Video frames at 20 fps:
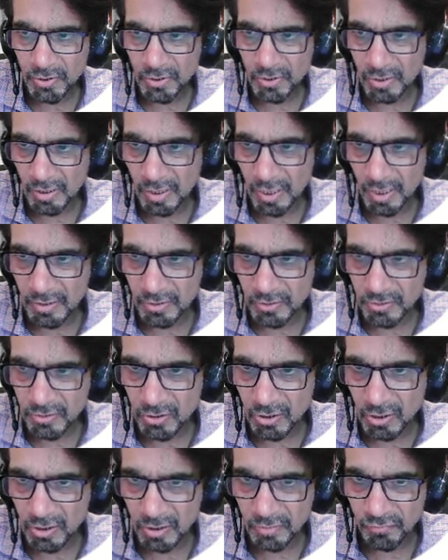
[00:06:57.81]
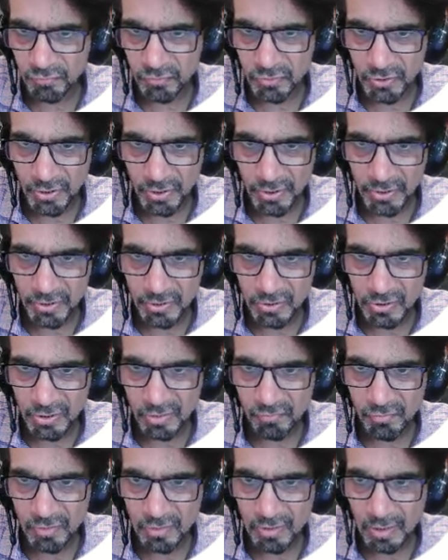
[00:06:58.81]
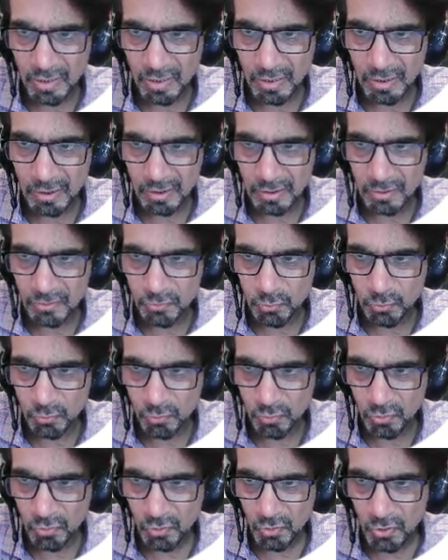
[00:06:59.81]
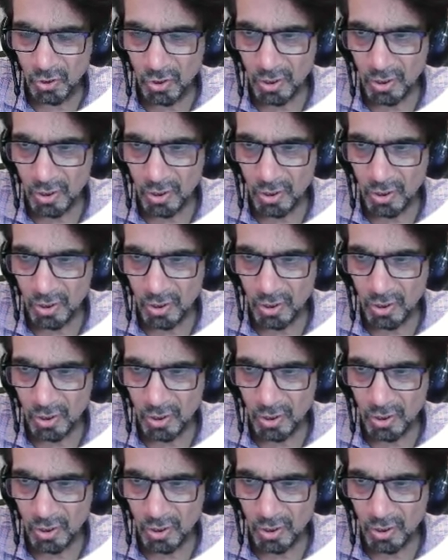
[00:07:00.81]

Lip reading: and that is that if J is given, and you know